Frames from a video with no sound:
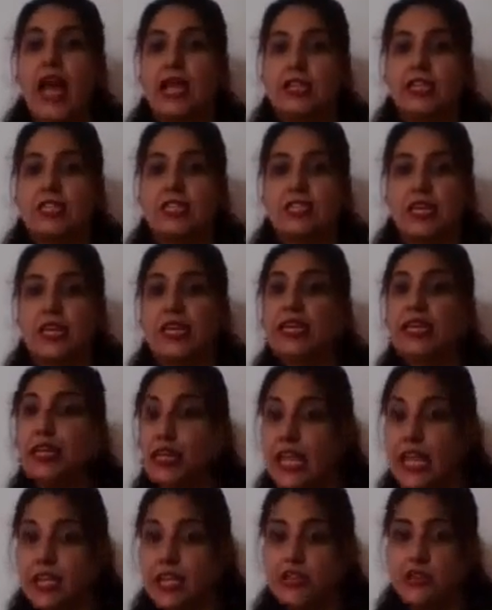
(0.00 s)
And in
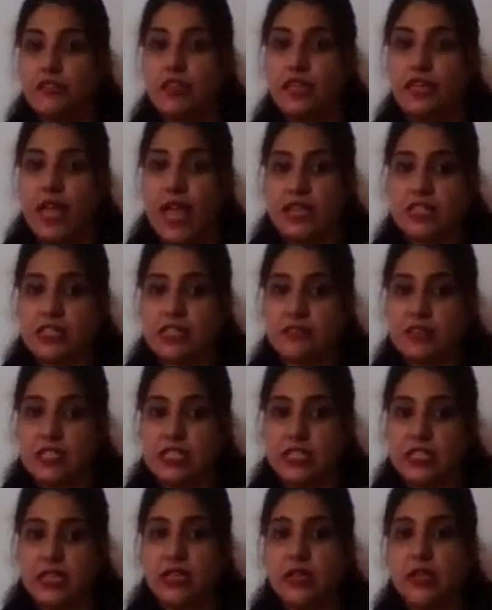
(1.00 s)
the end of the
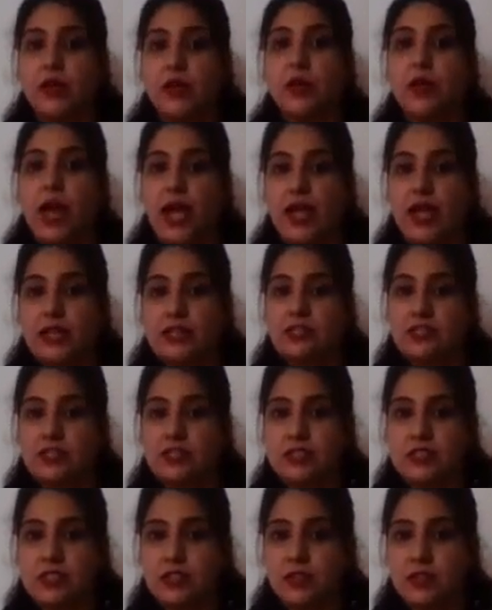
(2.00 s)
activity, I'll
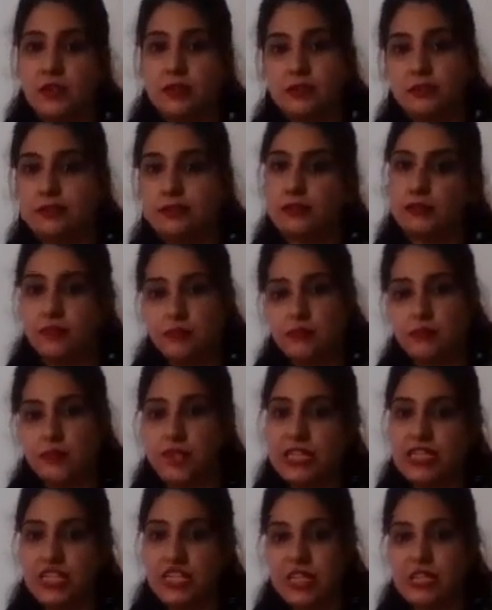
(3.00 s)
just
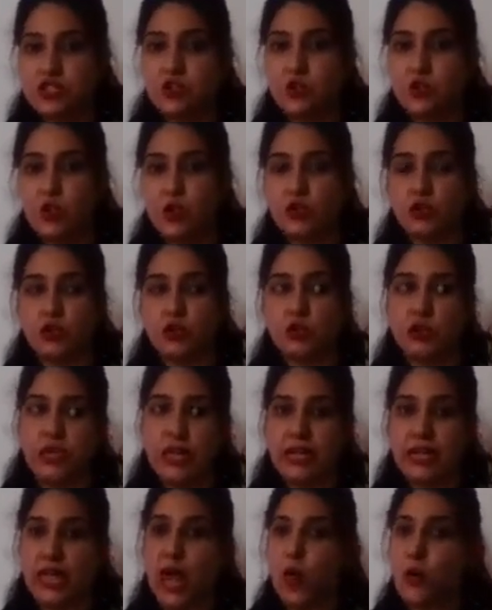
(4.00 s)
we'll just go through
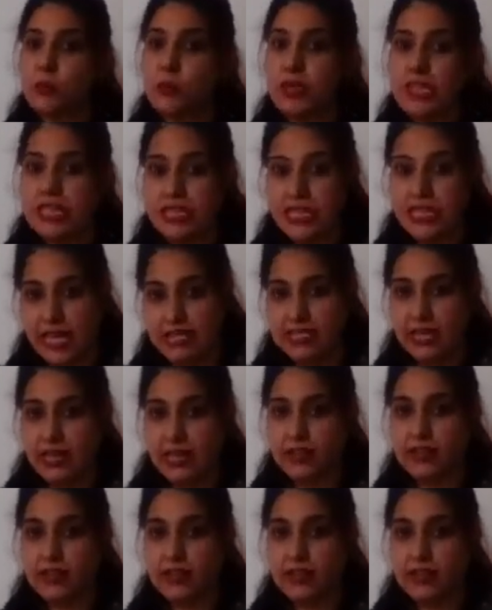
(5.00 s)
that how many yes